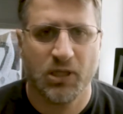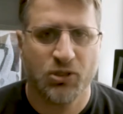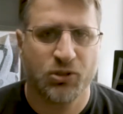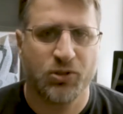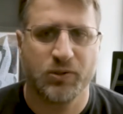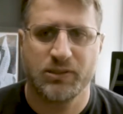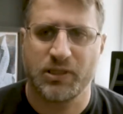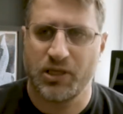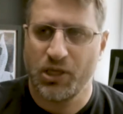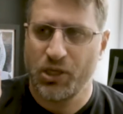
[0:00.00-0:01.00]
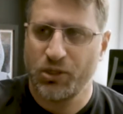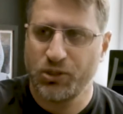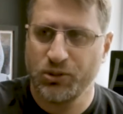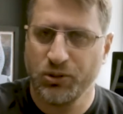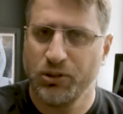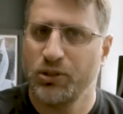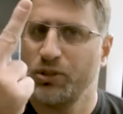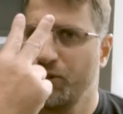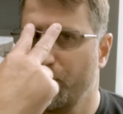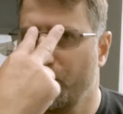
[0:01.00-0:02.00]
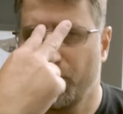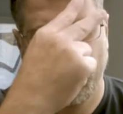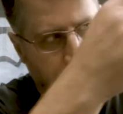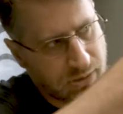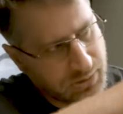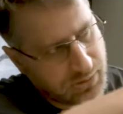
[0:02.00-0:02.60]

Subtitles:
So you could say, you look